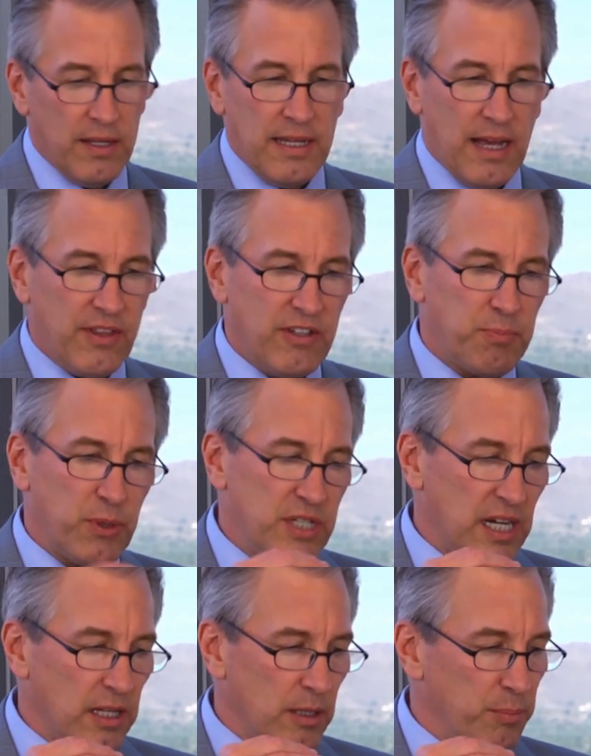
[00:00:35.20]
Now, this
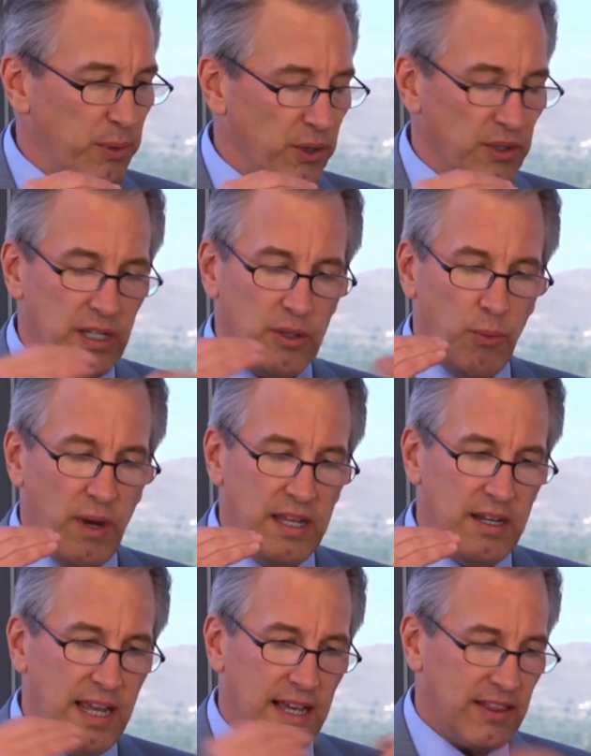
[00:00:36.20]
particular building, the way
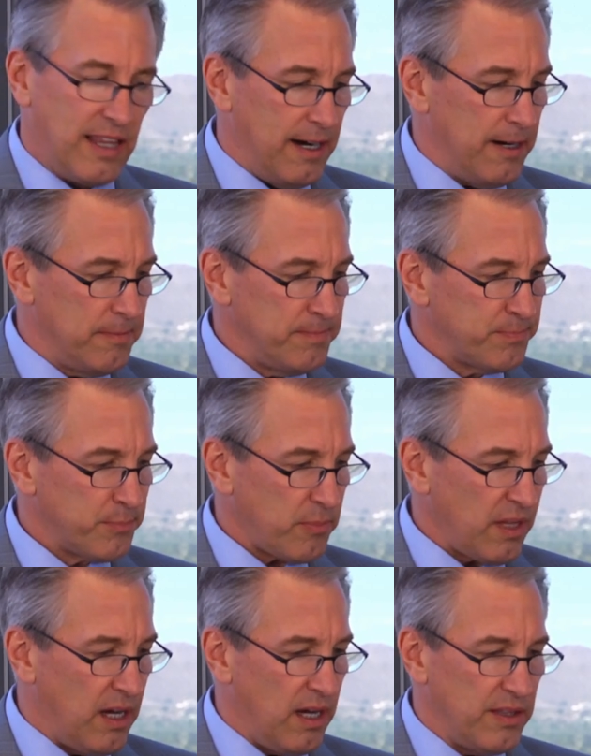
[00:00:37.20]
you get there,
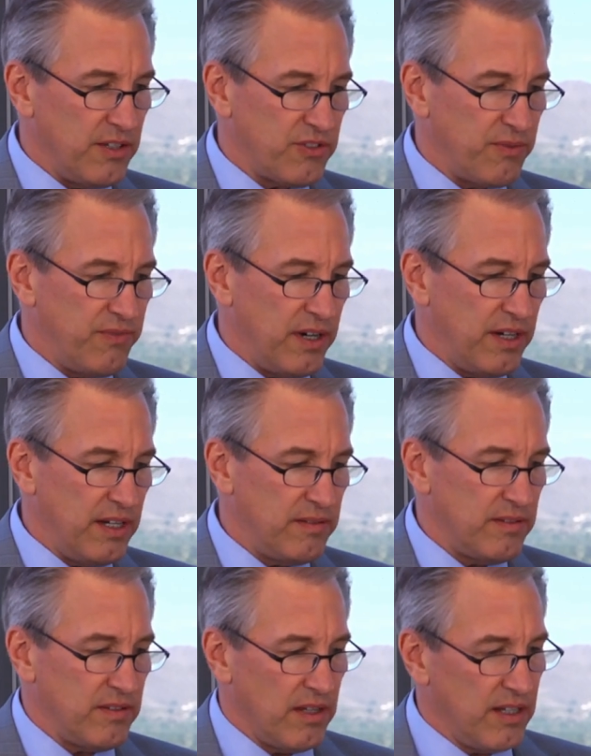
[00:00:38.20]
there's some very
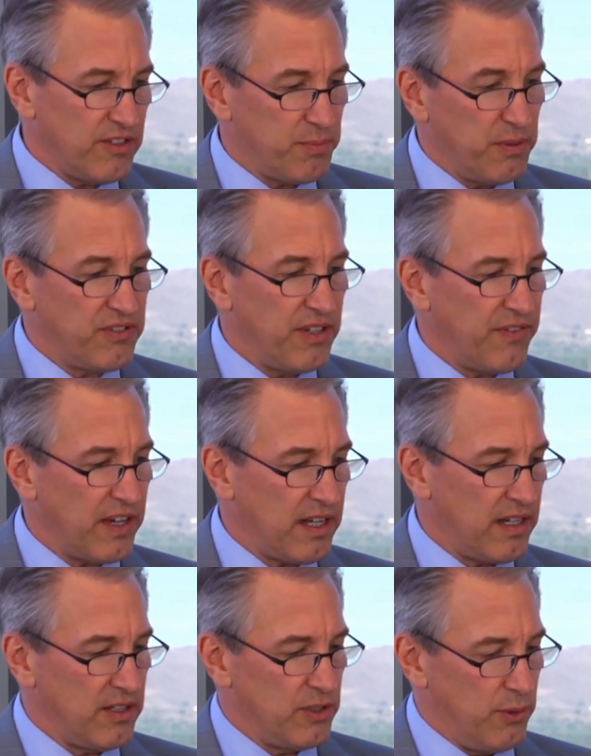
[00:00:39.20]

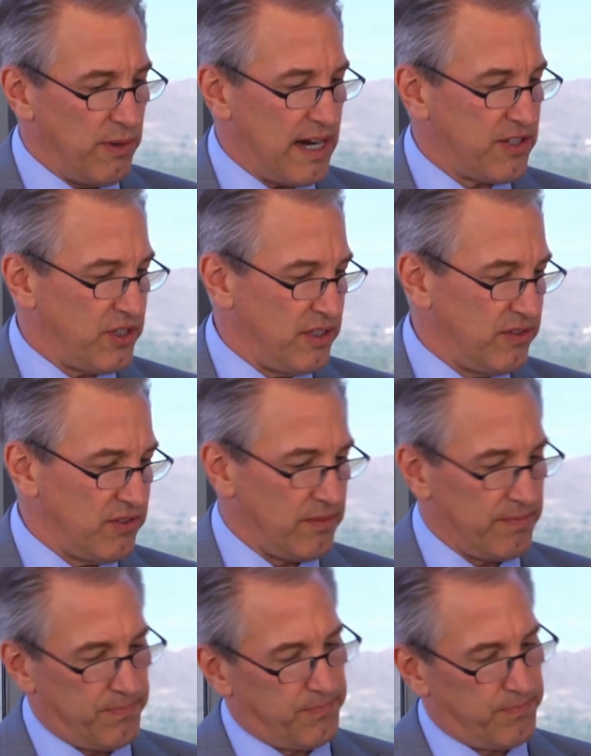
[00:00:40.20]
specific directions.